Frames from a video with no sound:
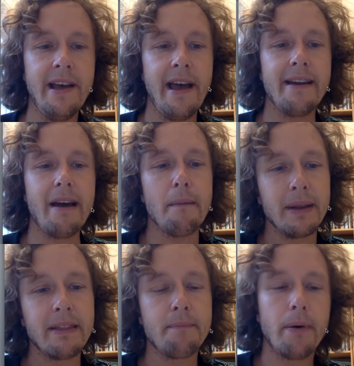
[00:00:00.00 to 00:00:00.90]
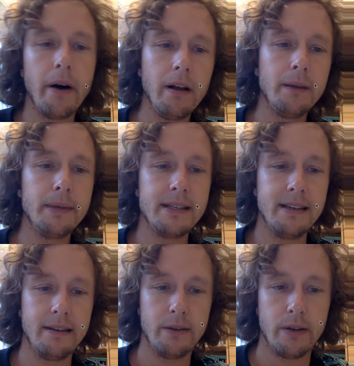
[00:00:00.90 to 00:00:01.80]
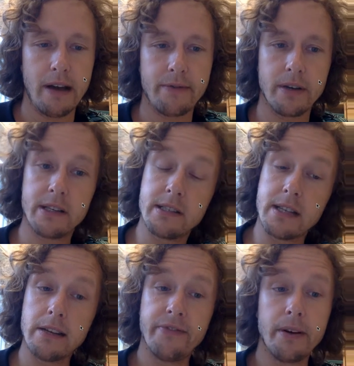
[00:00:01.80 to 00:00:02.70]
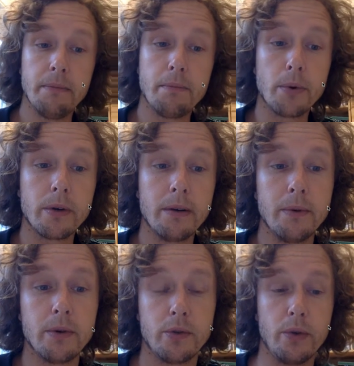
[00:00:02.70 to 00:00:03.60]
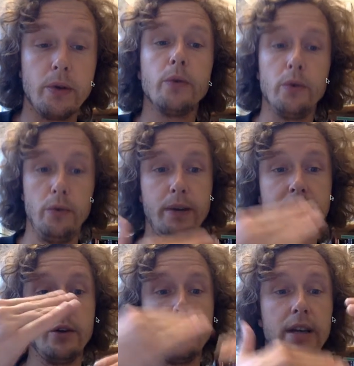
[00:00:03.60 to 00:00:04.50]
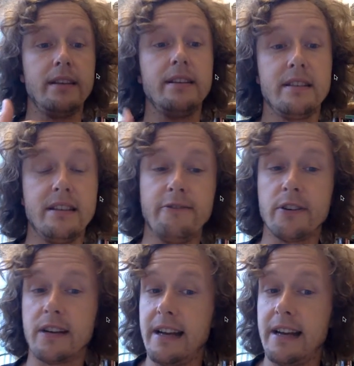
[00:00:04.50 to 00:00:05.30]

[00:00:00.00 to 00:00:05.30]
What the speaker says: And I mean, the parliament here, you have to understand it very broadly, because we can look at the different